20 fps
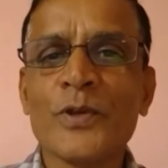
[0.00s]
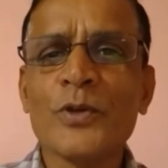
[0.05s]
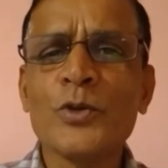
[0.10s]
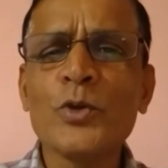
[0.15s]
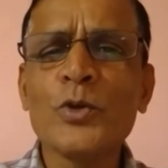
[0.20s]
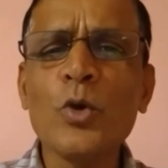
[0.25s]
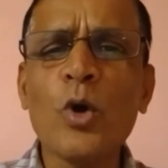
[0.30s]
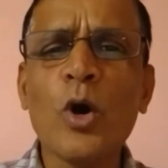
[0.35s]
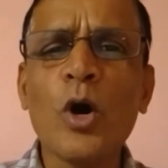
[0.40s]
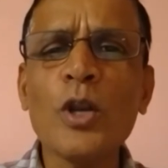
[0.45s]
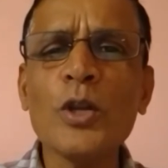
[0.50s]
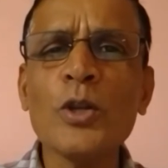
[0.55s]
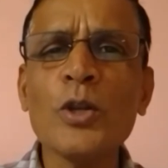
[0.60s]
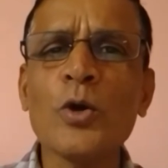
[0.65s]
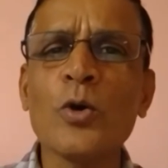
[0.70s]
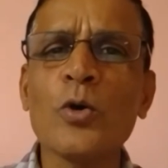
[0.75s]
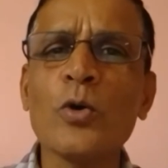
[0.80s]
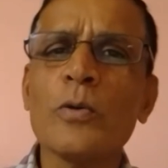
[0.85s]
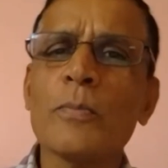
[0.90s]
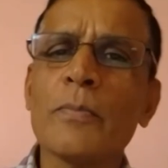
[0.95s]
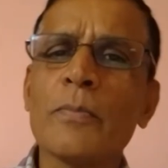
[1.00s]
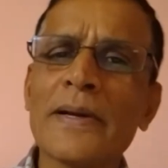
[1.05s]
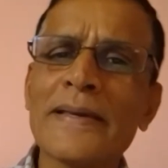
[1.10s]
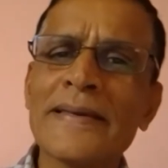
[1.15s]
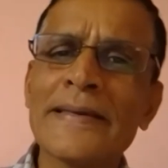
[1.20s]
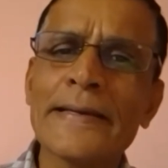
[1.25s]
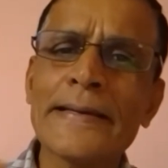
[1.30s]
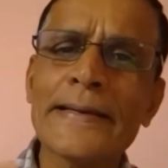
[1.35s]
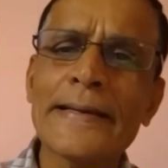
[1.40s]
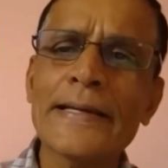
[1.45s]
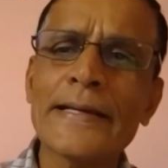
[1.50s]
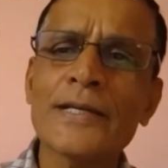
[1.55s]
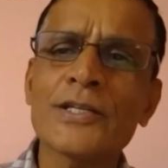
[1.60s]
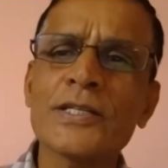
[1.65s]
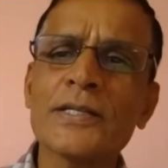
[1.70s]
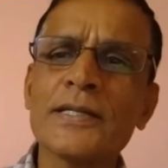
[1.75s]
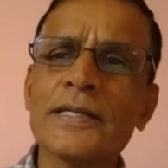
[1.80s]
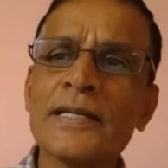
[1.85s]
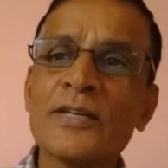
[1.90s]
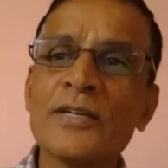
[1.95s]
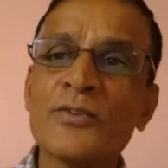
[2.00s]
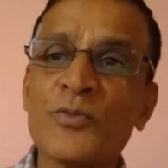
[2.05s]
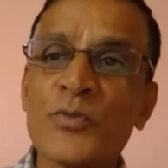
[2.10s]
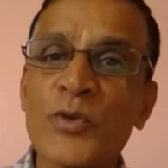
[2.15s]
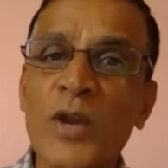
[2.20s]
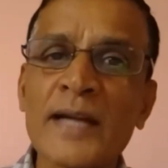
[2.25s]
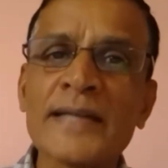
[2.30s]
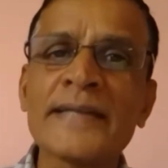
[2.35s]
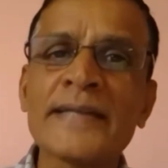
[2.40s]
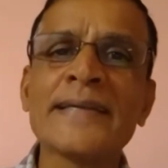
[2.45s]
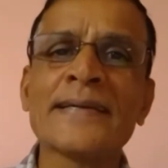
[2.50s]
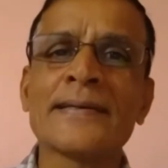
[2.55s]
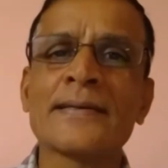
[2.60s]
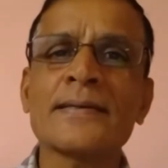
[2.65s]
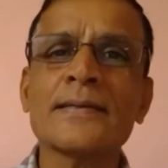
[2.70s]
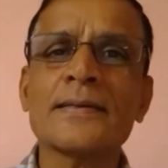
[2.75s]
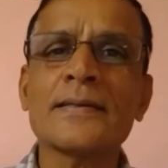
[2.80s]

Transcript: You all know by irrigating in flooding,